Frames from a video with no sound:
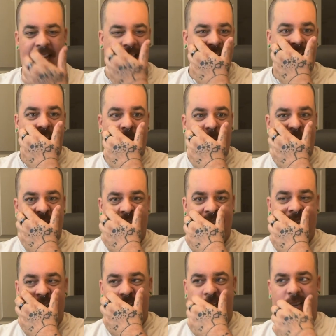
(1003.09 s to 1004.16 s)
I think it
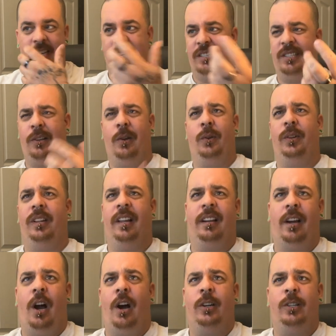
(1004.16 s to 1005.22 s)
was still only
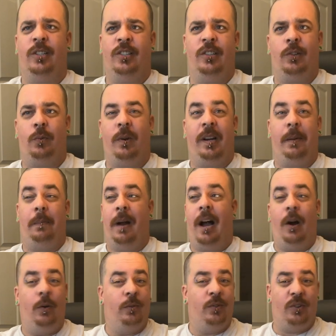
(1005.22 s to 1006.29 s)
like 120
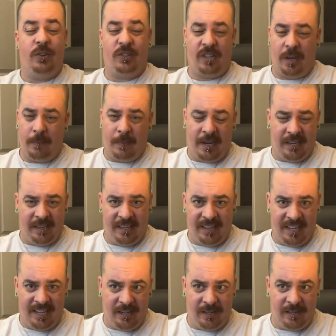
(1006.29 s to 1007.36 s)
pounds or something on
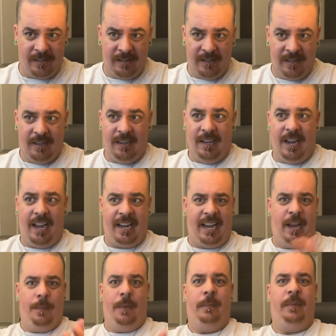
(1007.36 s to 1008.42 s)
there. I
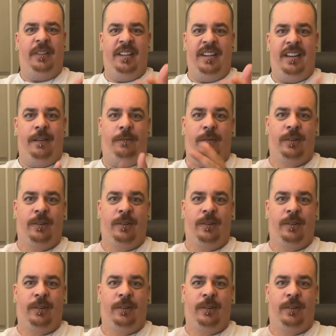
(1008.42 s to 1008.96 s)
can't remember the